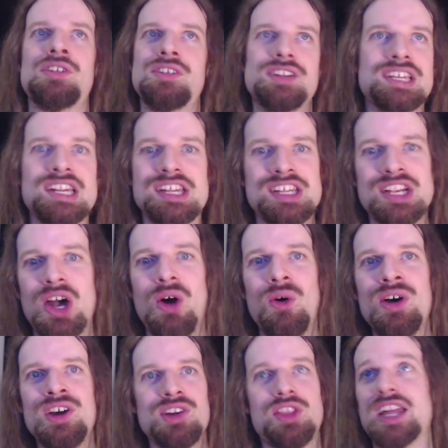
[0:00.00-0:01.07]
you know,
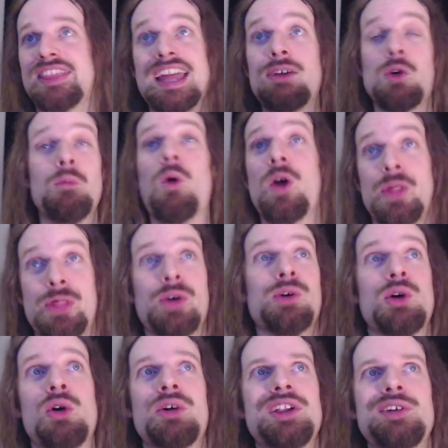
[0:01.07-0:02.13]
like they were more
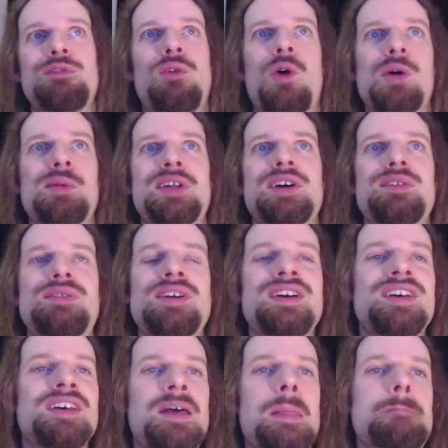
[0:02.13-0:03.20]
thorough and informative.
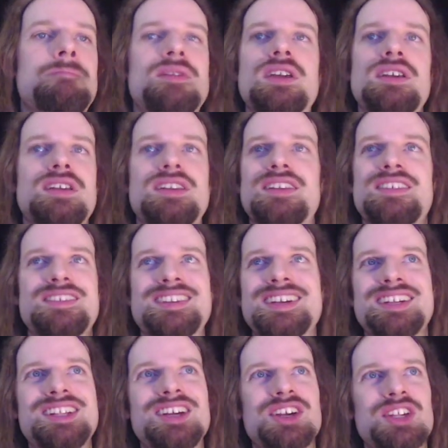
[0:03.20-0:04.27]

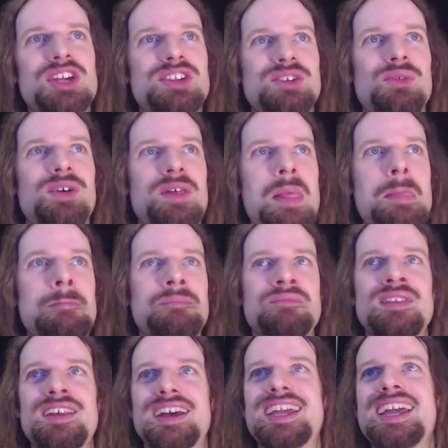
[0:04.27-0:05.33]
You know,
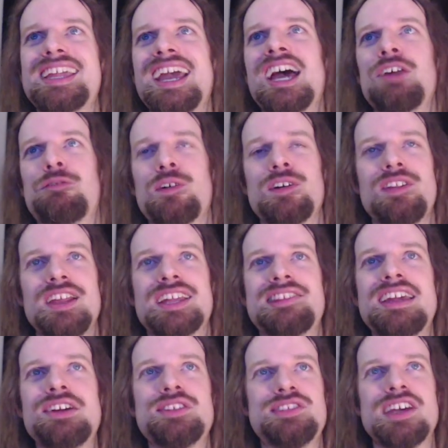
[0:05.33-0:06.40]
like again, for like
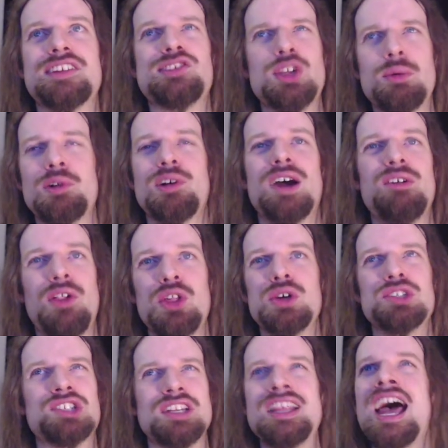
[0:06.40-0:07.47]
Deus Ex Human
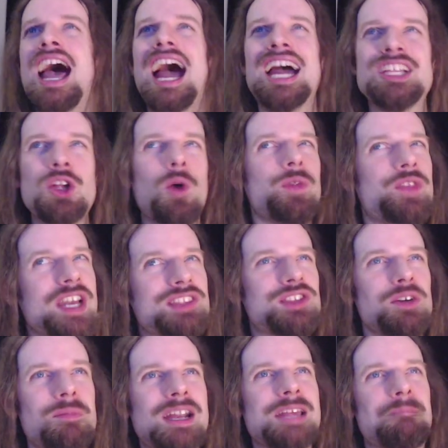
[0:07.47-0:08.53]
Revolution, I don't think too
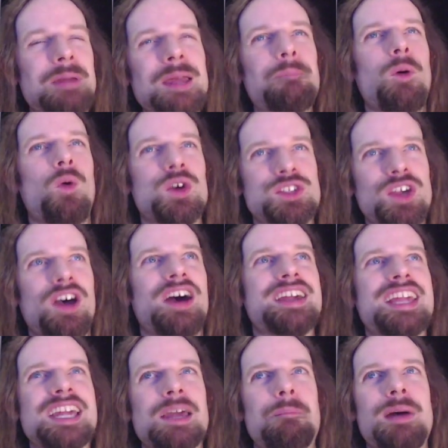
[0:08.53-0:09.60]
many people were
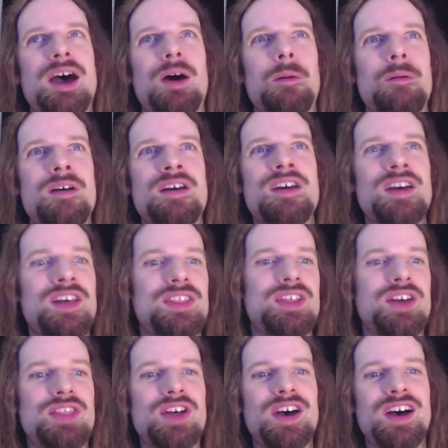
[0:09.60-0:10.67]
talking about
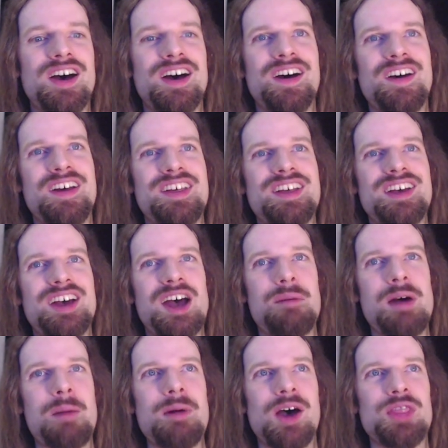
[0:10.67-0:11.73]
the
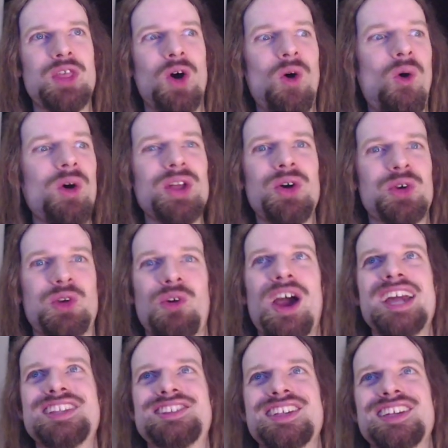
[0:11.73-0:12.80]
oil
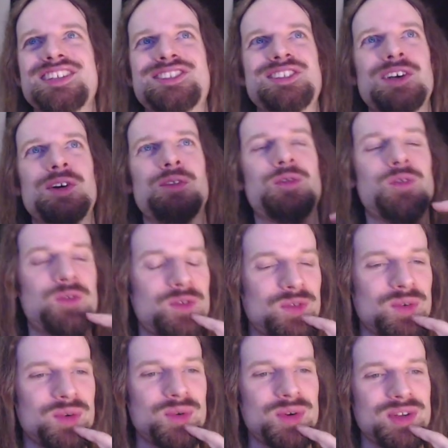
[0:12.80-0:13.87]
crisis of,
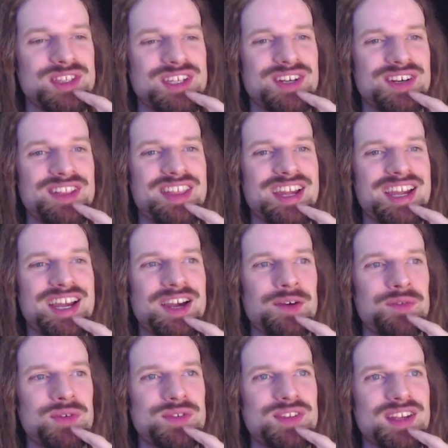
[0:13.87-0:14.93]
what year did they have? It
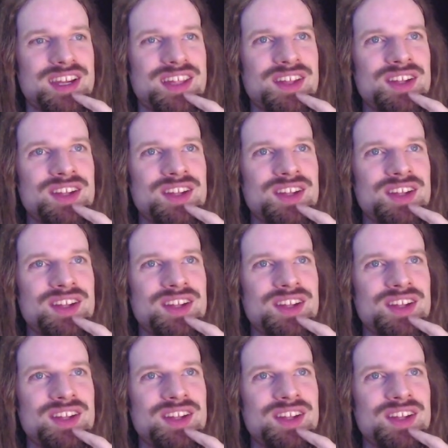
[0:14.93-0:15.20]
was like